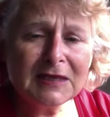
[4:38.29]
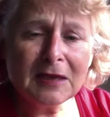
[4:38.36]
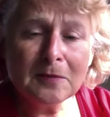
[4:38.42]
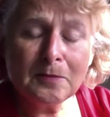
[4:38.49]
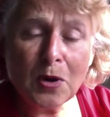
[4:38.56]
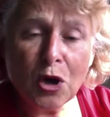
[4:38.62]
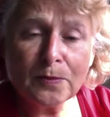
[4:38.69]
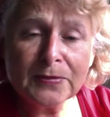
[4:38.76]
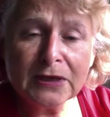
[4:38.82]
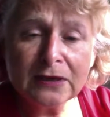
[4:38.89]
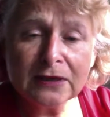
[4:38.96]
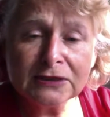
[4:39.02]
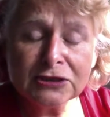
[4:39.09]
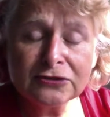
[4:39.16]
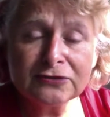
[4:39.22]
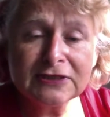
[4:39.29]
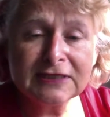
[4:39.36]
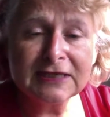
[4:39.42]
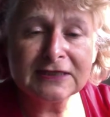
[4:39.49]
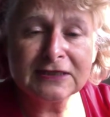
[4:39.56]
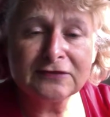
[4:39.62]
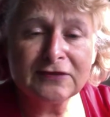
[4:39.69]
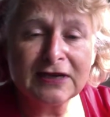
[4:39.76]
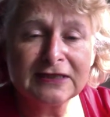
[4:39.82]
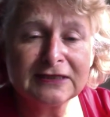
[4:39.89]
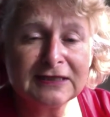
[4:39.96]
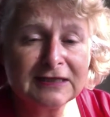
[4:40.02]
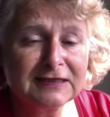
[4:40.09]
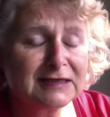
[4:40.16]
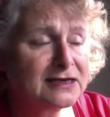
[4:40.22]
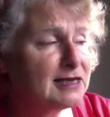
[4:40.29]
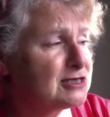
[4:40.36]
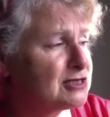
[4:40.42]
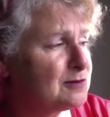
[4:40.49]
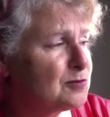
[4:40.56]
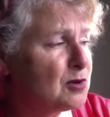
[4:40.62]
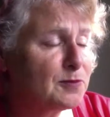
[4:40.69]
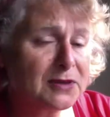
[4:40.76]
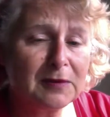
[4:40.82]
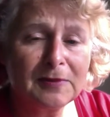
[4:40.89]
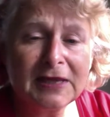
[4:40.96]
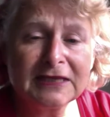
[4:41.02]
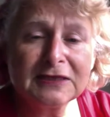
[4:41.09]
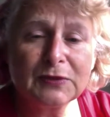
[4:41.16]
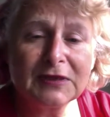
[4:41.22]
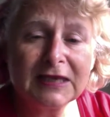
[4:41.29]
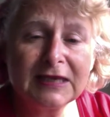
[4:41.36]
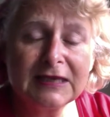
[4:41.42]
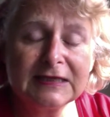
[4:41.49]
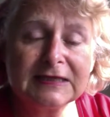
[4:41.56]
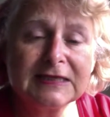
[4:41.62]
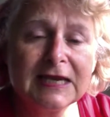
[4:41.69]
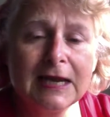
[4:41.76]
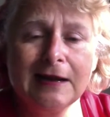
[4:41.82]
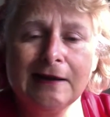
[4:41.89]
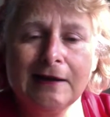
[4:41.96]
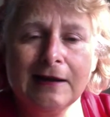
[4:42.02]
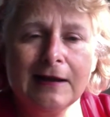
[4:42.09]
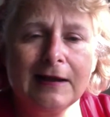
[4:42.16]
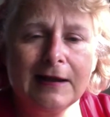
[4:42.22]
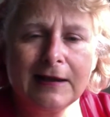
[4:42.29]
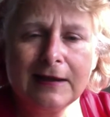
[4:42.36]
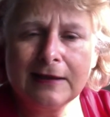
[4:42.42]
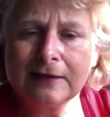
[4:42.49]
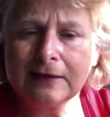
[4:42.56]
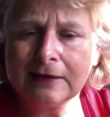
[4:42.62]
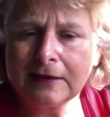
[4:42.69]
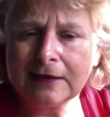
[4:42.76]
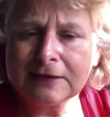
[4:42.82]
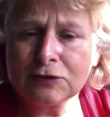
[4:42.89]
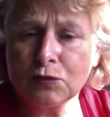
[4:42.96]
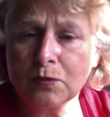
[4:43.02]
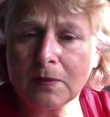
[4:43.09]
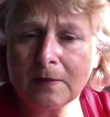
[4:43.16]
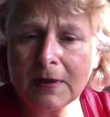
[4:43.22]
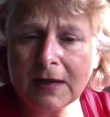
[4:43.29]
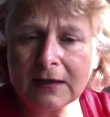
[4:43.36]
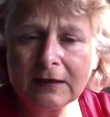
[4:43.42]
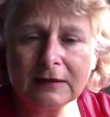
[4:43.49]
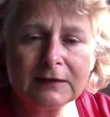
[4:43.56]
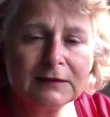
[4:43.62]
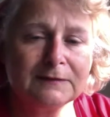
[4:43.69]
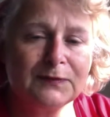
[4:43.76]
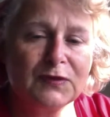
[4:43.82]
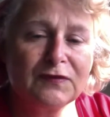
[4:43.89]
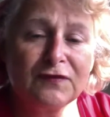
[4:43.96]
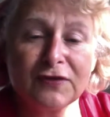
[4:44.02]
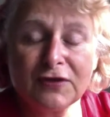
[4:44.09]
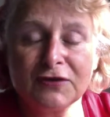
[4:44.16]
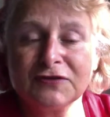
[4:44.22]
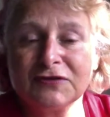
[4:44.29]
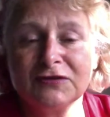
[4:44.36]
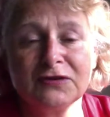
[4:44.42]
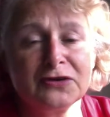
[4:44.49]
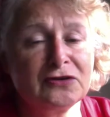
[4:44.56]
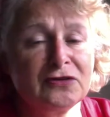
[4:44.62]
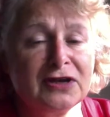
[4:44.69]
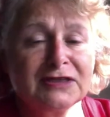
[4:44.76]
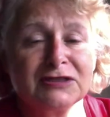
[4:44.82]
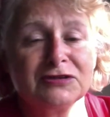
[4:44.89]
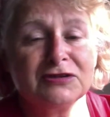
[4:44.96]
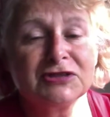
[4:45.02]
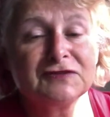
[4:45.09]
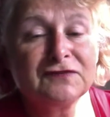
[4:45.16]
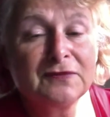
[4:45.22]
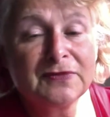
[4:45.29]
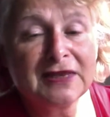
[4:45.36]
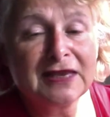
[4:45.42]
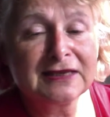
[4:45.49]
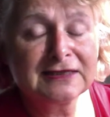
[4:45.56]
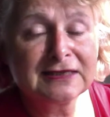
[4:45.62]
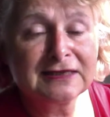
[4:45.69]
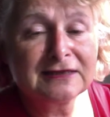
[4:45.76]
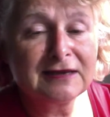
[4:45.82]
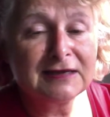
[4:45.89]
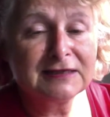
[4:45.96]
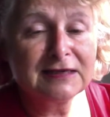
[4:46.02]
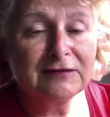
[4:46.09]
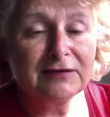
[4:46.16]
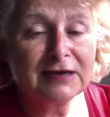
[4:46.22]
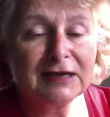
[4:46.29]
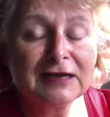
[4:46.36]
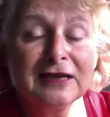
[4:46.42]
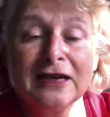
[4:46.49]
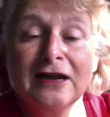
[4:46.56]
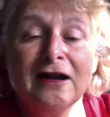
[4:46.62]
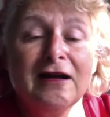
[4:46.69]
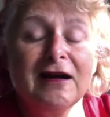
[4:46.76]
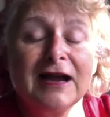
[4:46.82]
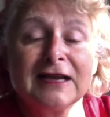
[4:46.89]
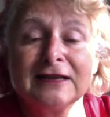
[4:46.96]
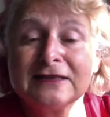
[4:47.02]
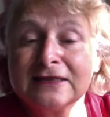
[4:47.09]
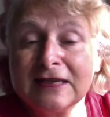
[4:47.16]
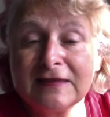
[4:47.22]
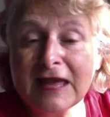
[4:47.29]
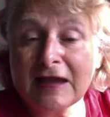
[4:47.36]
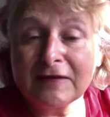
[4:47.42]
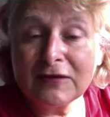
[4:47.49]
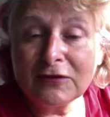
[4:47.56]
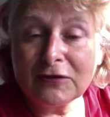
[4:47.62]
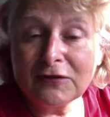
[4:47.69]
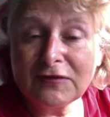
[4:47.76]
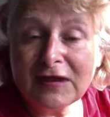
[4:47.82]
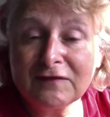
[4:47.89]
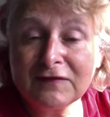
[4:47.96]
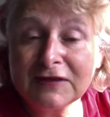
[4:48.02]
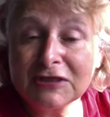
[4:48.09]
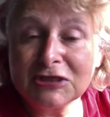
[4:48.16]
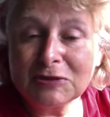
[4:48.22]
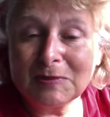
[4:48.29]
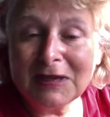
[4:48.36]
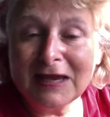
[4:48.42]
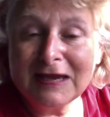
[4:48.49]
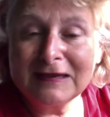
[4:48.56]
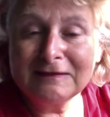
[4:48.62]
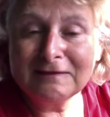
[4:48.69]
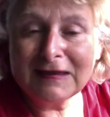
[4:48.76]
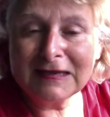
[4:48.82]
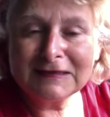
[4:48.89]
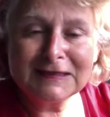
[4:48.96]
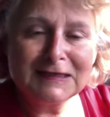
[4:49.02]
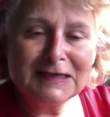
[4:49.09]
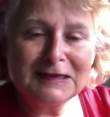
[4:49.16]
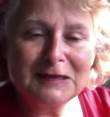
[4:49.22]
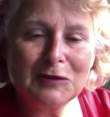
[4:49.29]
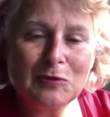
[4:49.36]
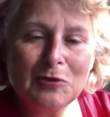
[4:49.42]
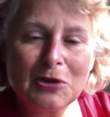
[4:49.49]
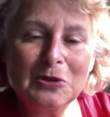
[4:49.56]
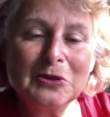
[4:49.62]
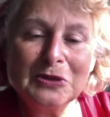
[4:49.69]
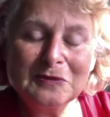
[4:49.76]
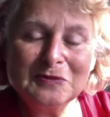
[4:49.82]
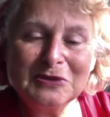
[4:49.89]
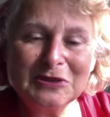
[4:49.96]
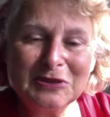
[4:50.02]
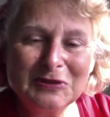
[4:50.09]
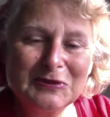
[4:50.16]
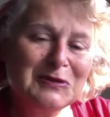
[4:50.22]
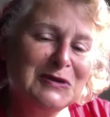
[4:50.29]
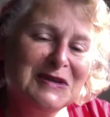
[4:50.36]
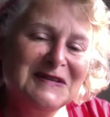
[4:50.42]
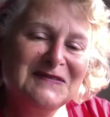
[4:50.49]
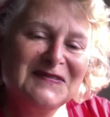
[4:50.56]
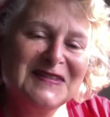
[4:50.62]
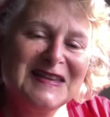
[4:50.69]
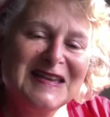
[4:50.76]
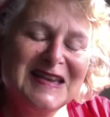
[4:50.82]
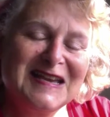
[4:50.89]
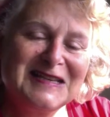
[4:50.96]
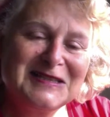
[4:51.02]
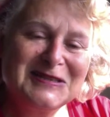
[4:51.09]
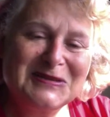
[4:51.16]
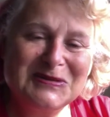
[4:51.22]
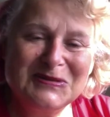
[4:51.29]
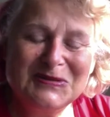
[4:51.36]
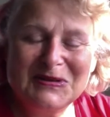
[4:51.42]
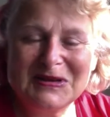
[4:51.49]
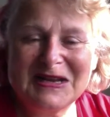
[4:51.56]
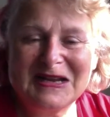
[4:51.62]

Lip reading: popular tourist destination, a popular place with kids, and a supermarket. For those who know Christchurch from the exercise area, I can see that, that vintage plane that welcomes you as you